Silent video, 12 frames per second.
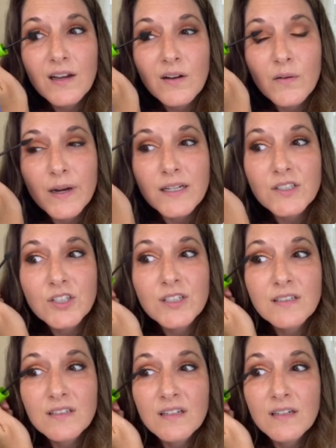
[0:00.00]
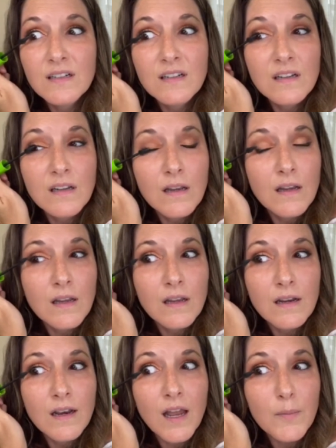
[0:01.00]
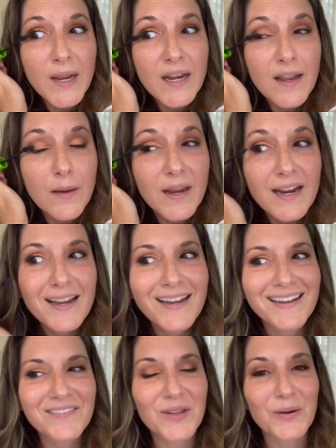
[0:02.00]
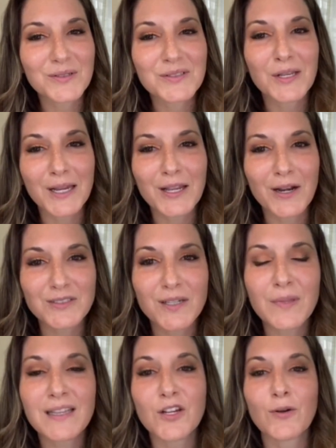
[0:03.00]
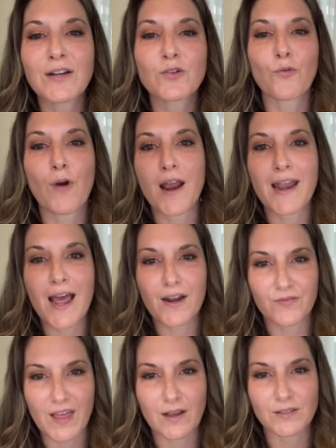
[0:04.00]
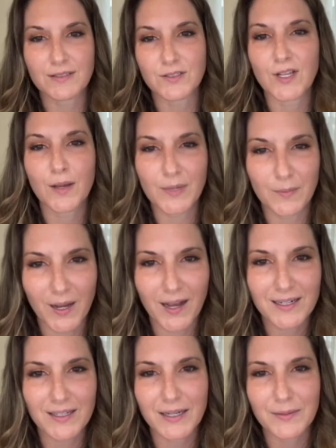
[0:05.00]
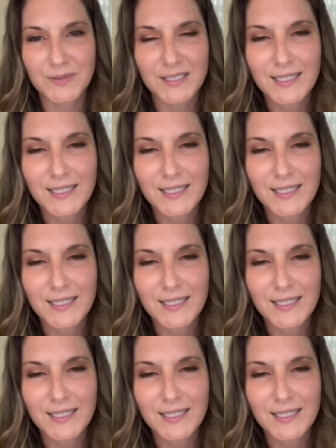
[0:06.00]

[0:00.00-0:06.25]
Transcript: which not a pandemic, if there was like, something that you had to run out of the house, the zombie apocalypse,